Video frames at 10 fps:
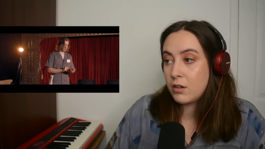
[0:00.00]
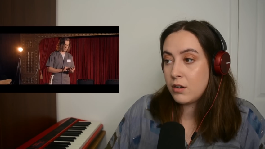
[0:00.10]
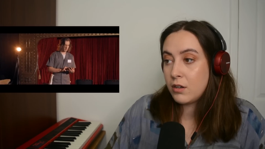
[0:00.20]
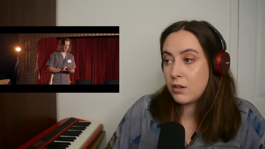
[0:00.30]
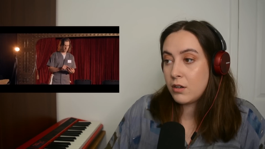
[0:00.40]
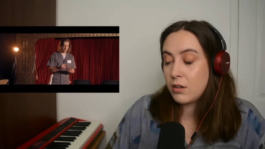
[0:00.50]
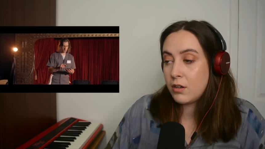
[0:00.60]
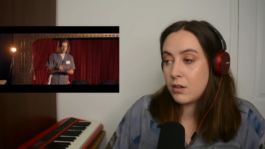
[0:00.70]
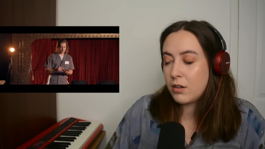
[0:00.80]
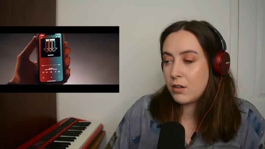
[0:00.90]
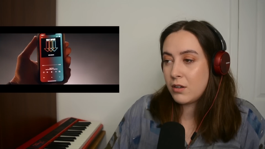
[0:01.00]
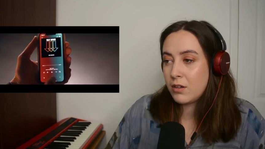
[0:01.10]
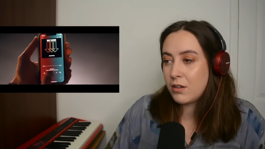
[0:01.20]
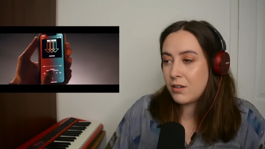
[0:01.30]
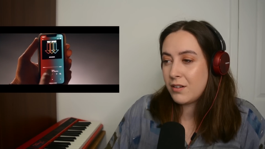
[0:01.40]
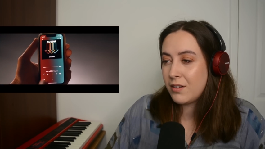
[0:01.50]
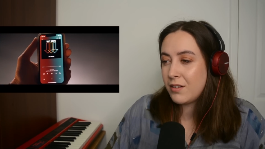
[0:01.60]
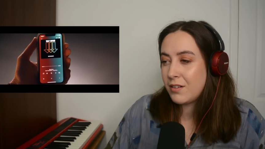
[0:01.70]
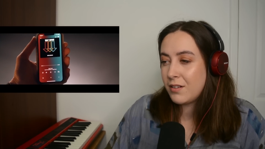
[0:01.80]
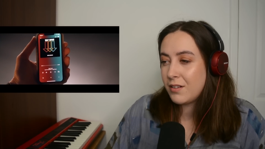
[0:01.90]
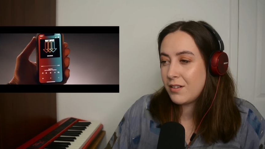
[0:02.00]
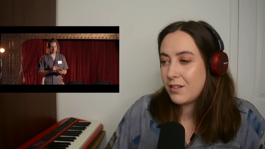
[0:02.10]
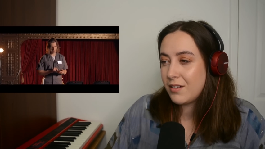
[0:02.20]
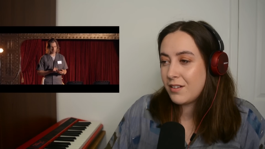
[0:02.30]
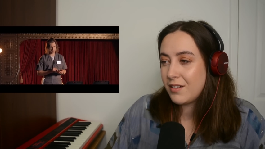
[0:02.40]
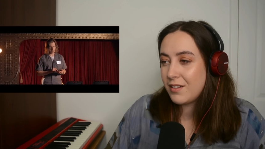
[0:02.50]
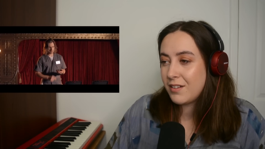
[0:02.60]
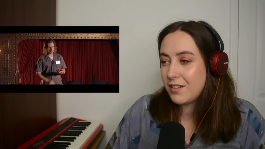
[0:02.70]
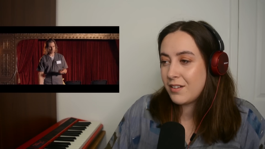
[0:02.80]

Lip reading: No one is speaking in this clip.